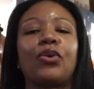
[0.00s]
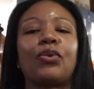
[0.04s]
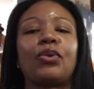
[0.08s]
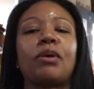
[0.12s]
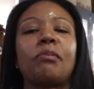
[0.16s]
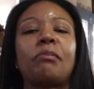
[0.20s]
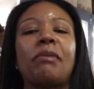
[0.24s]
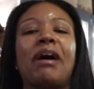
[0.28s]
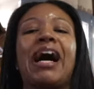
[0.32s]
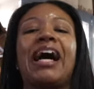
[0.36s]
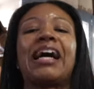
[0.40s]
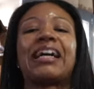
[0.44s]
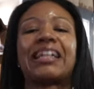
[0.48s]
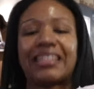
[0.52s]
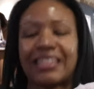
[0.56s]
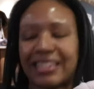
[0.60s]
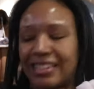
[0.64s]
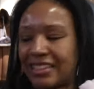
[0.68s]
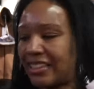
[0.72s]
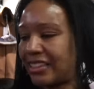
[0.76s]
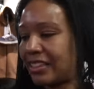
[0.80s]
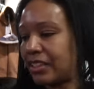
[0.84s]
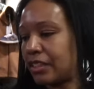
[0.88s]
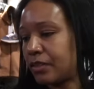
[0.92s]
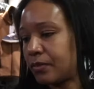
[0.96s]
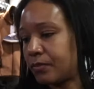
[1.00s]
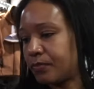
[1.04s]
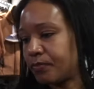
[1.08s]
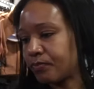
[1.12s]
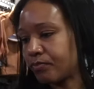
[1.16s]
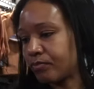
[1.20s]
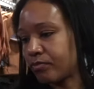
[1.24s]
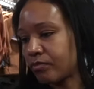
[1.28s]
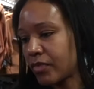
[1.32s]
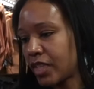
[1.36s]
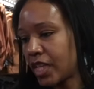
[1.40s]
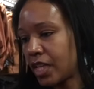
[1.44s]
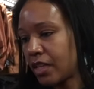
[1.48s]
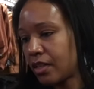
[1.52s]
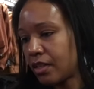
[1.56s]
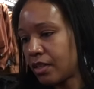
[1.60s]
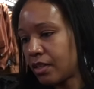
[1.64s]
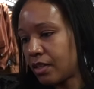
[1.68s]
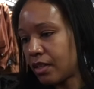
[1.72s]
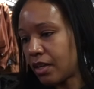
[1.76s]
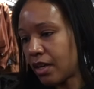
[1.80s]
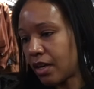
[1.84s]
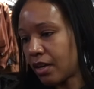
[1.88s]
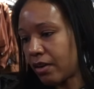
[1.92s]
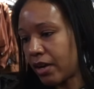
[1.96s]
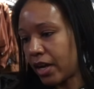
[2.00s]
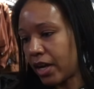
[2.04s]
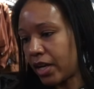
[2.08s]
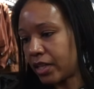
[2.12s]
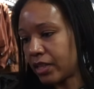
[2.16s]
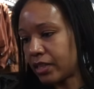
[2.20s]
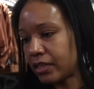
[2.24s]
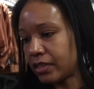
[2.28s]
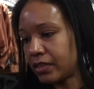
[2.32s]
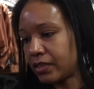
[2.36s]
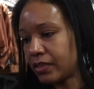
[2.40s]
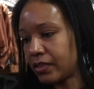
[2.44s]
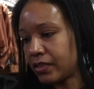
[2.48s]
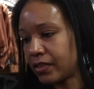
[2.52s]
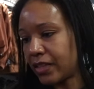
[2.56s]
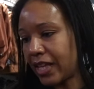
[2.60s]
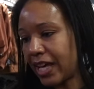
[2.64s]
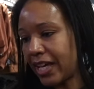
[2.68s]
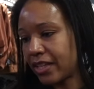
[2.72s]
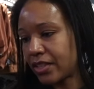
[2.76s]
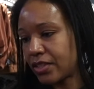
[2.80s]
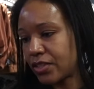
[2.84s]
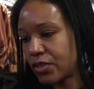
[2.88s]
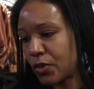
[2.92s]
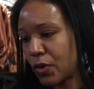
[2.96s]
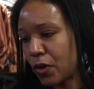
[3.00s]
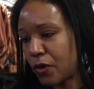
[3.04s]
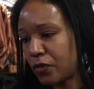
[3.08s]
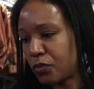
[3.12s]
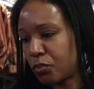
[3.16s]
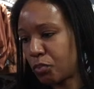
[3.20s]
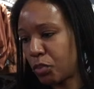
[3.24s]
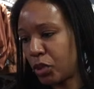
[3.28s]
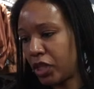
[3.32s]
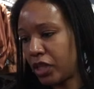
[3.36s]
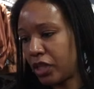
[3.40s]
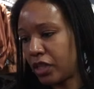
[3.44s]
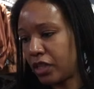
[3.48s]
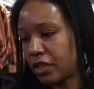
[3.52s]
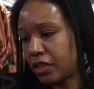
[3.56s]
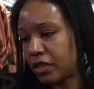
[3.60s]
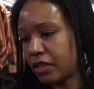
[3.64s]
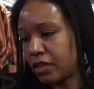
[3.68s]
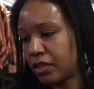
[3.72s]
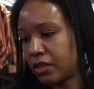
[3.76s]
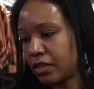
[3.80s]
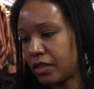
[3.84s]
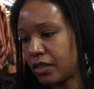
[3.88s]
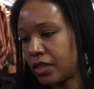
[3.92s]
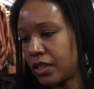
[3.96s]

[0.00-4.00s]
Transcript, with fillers: on the box. All right, light soft pink,